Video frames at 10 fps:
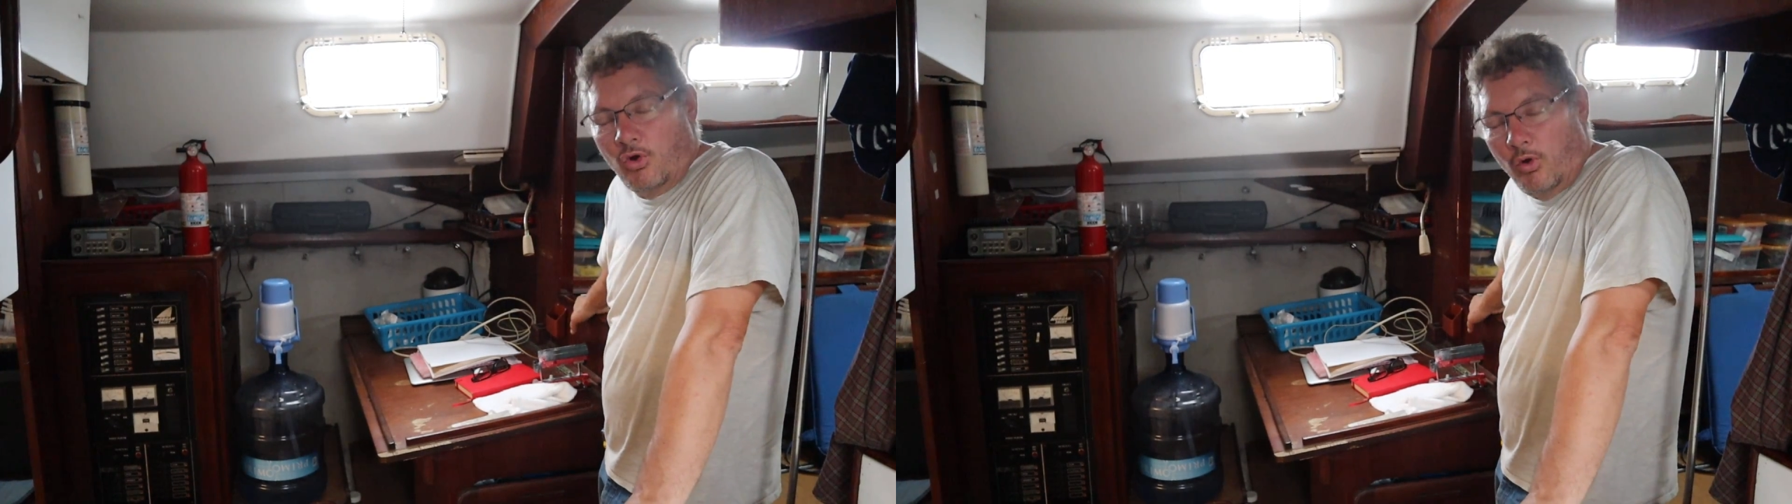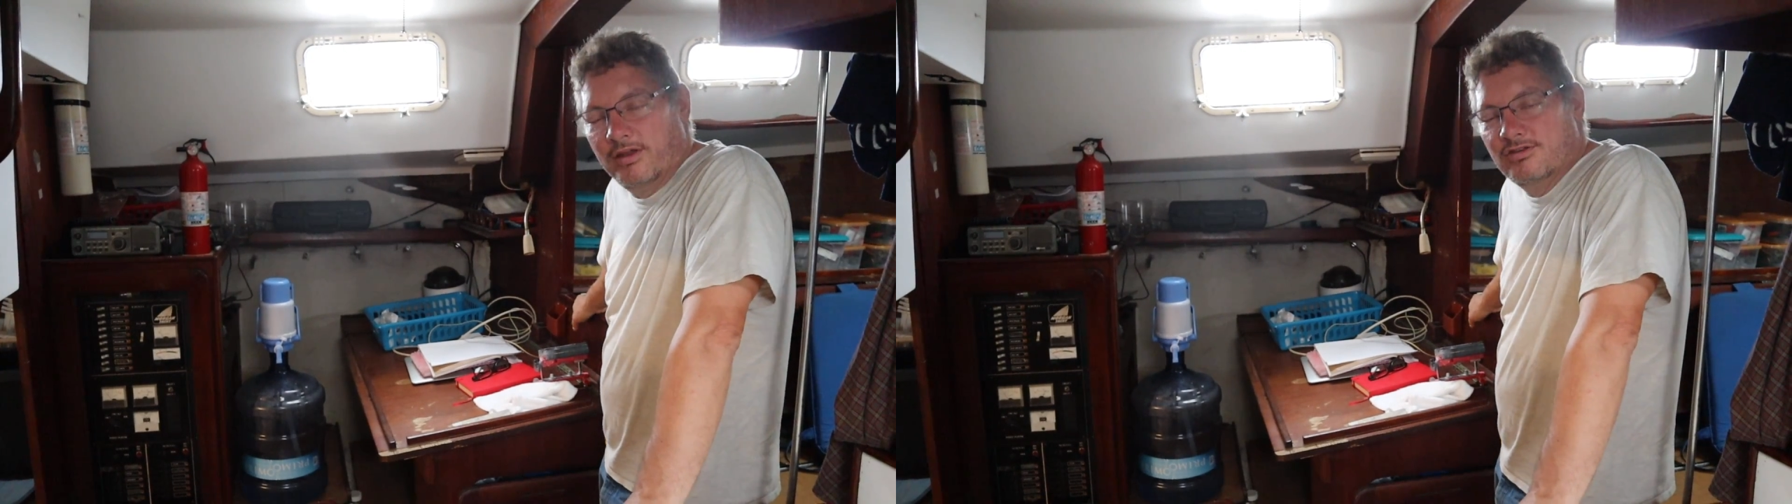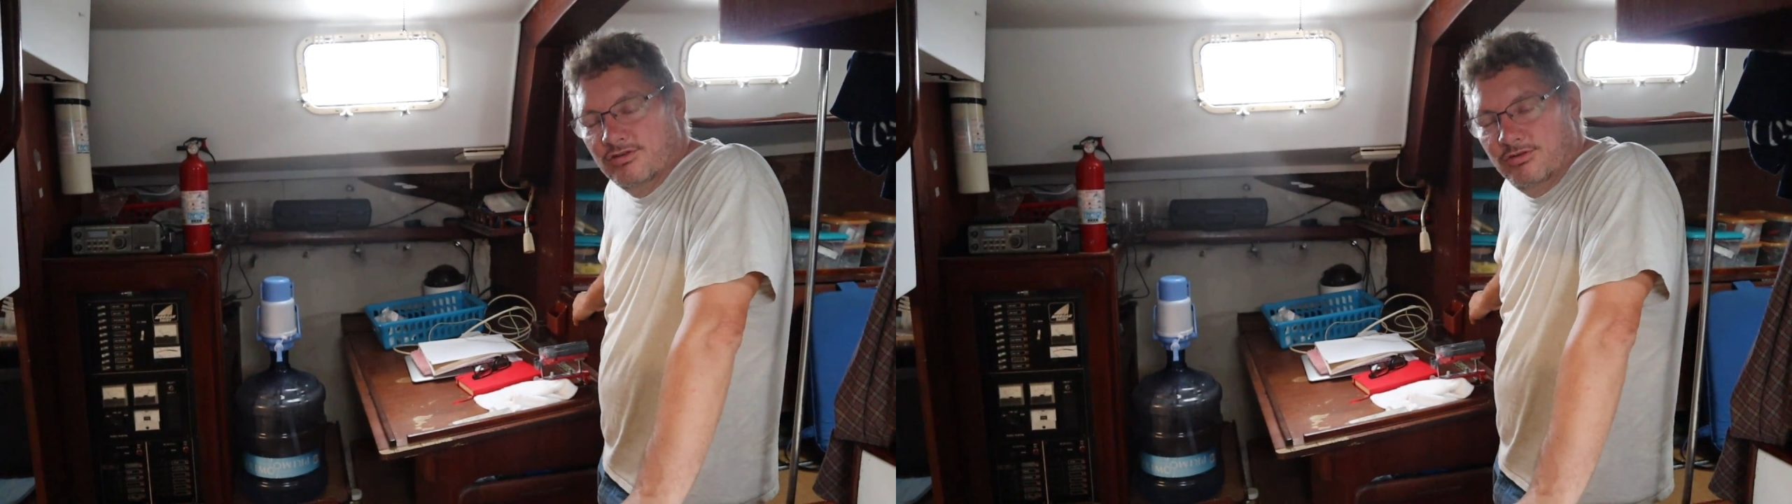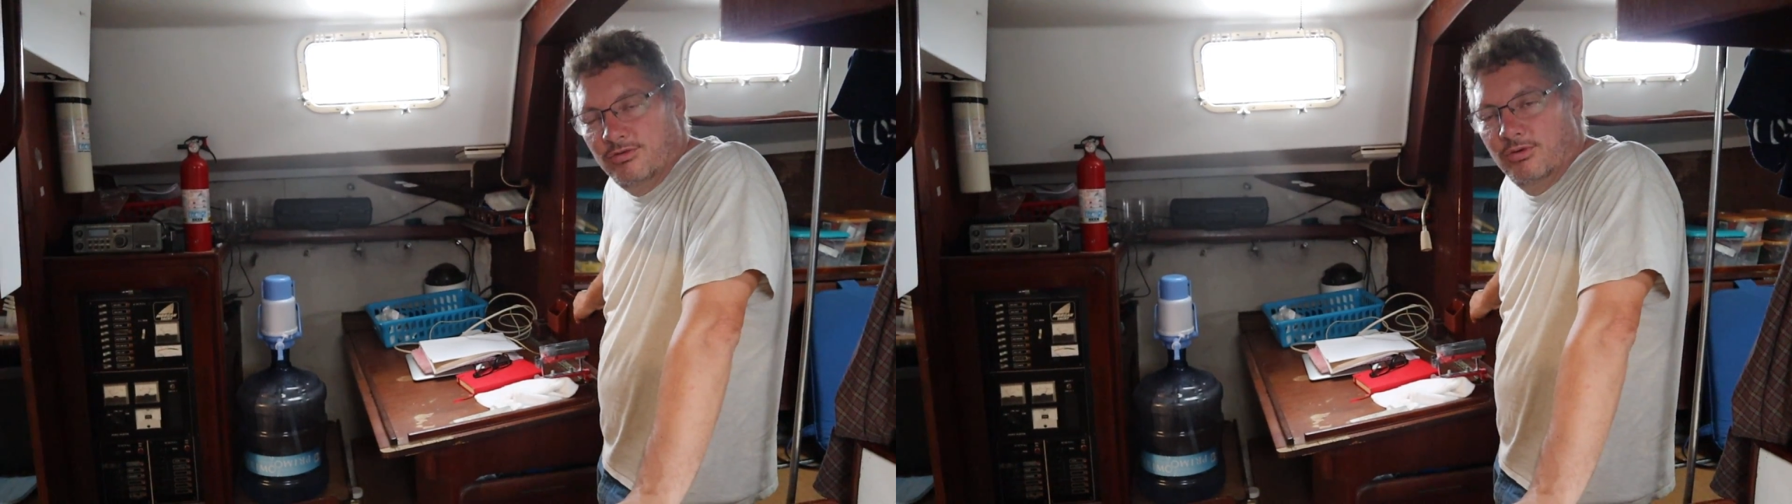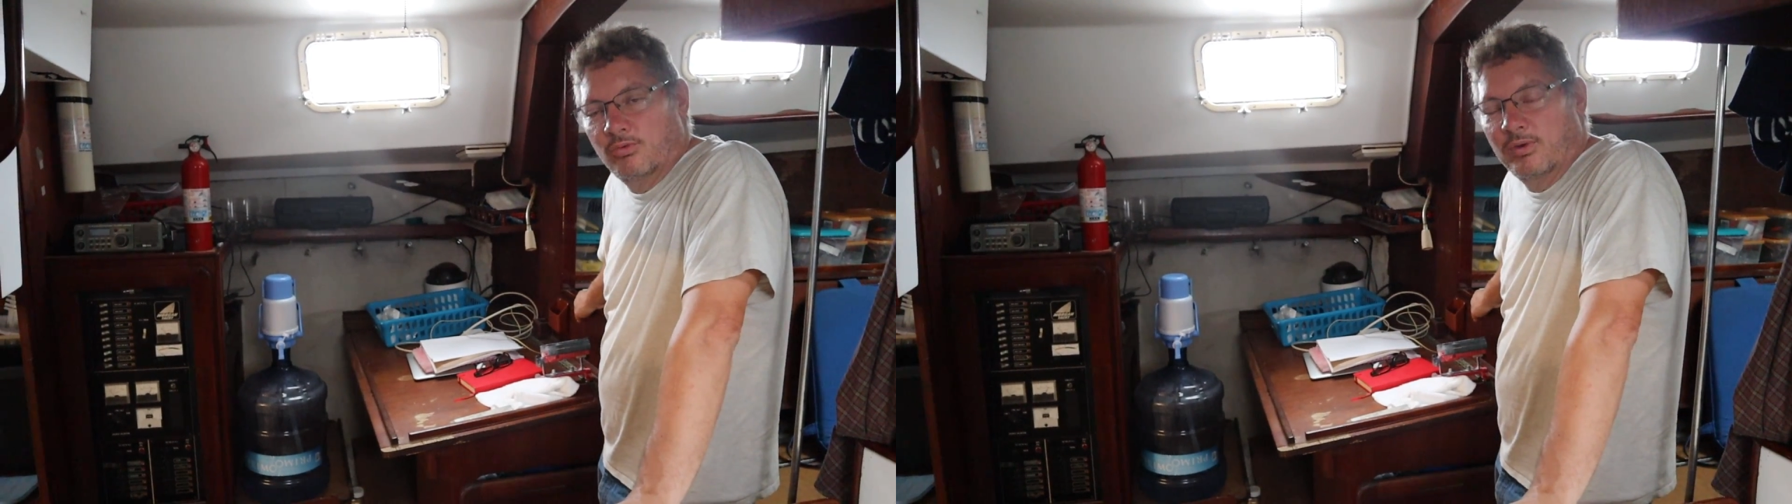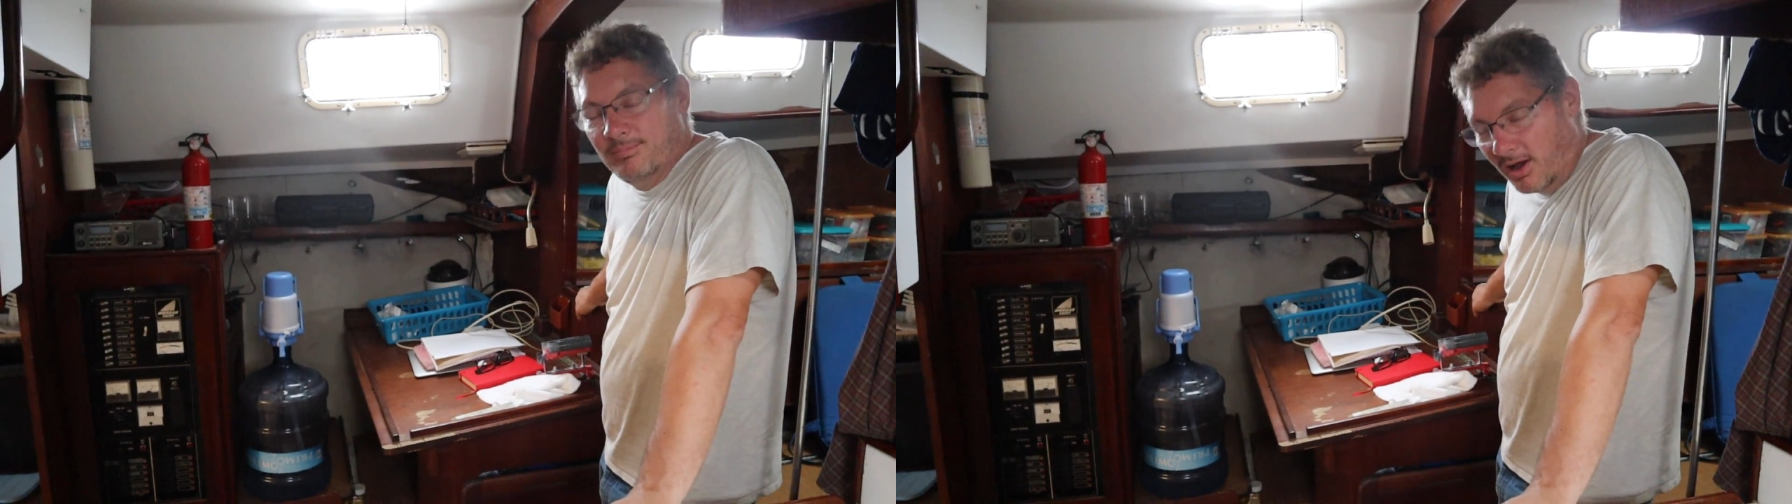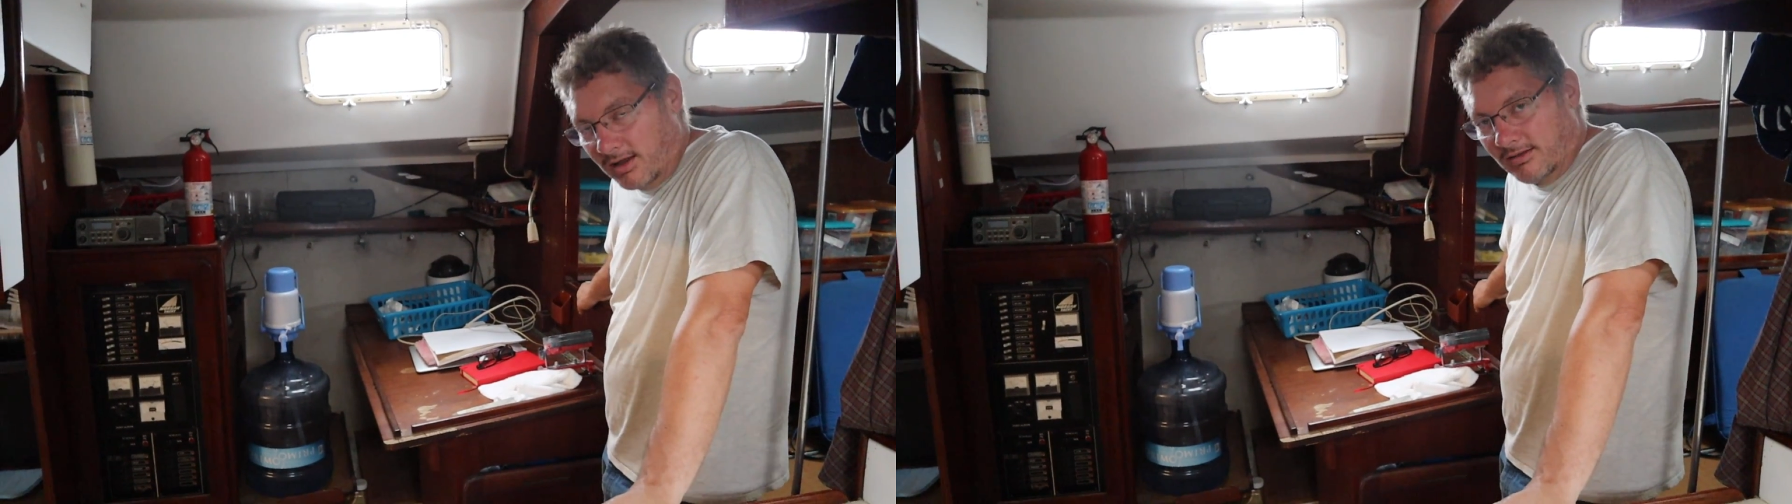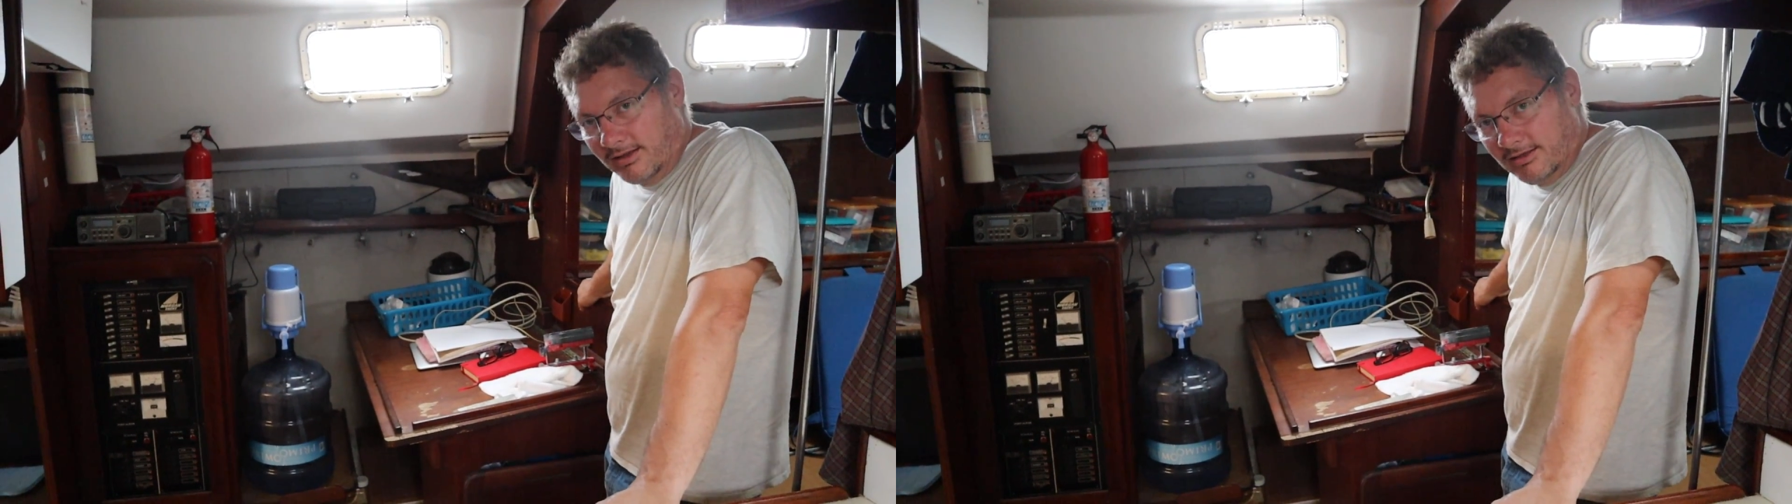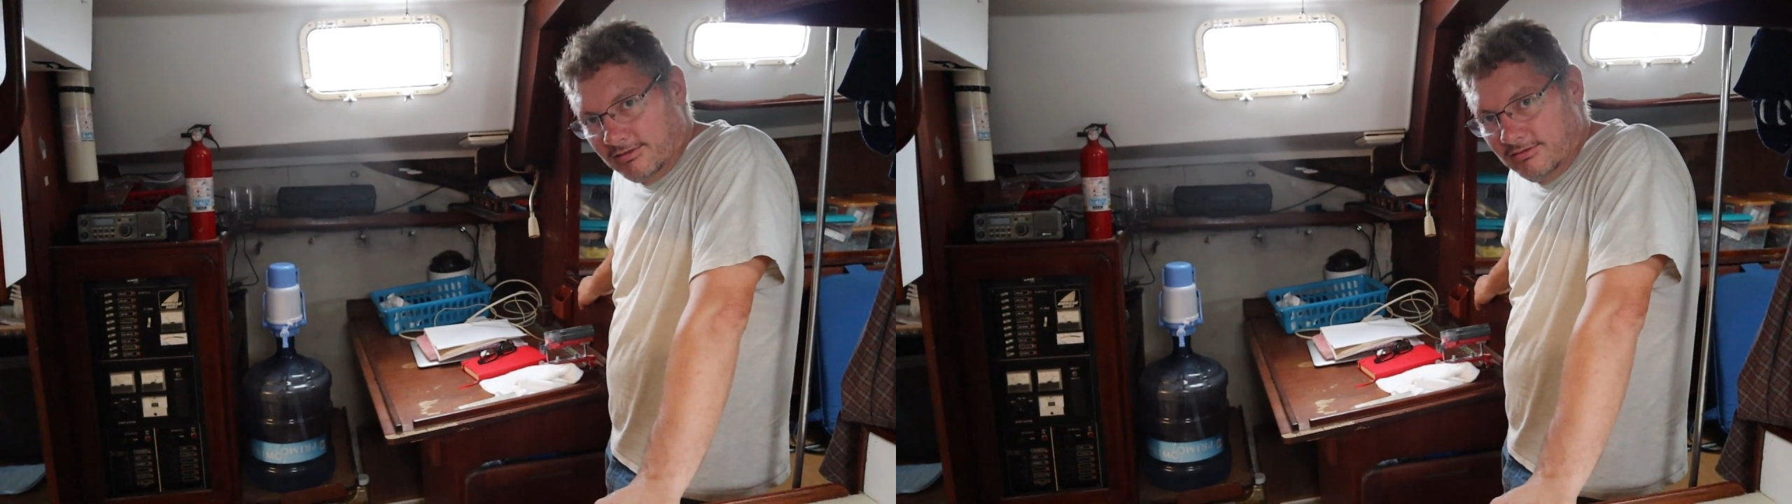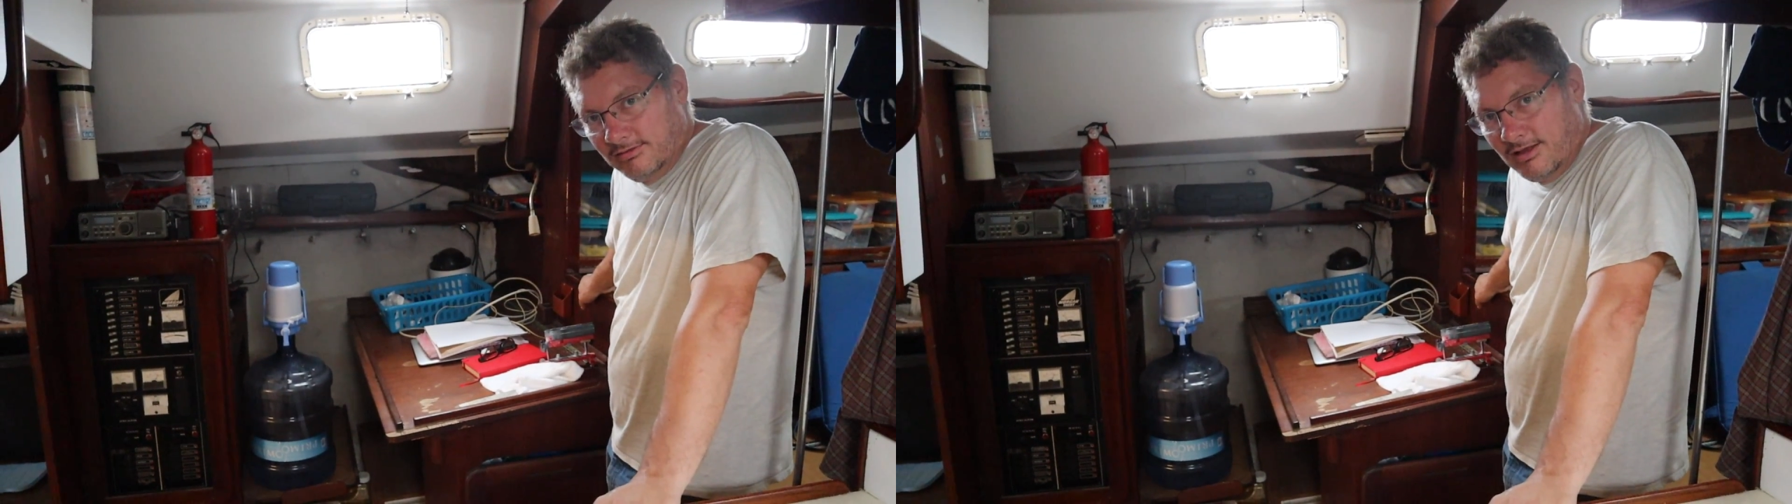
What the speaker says: going to remodel it.